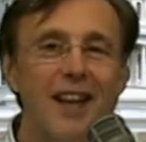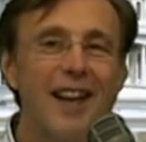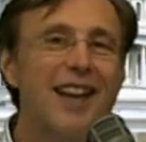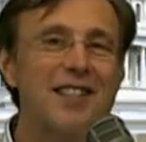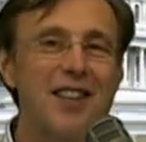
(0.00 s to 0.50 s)

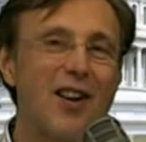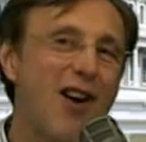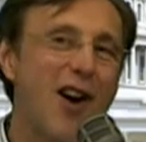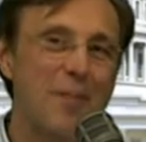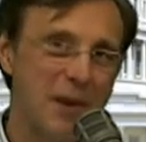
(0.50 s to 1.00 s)
it's
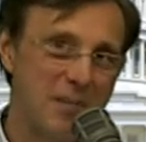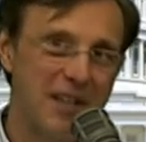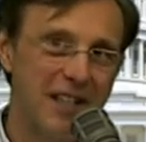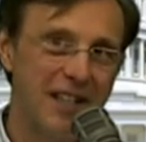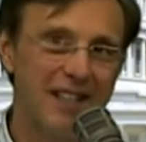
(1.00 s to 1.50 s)
karma,
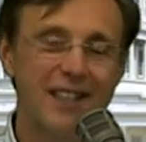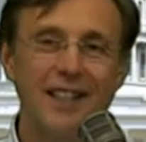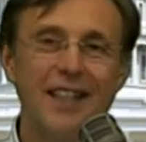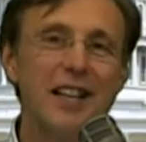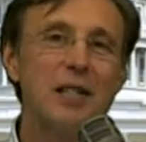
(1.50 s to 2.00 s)
buddy.
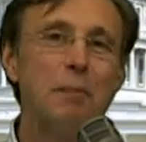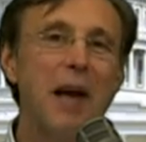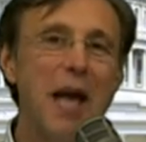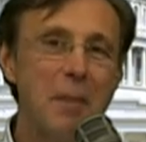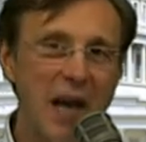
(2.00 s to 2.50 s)
It's
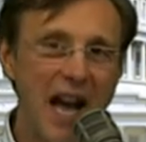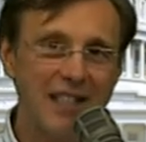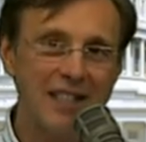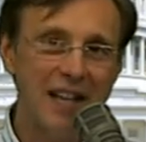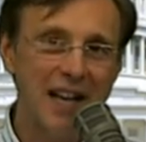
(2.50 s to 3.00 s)

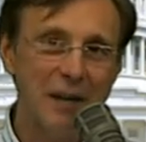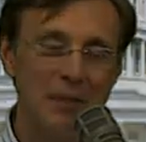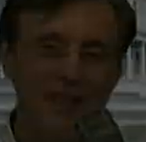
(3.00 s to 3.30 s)
payback time.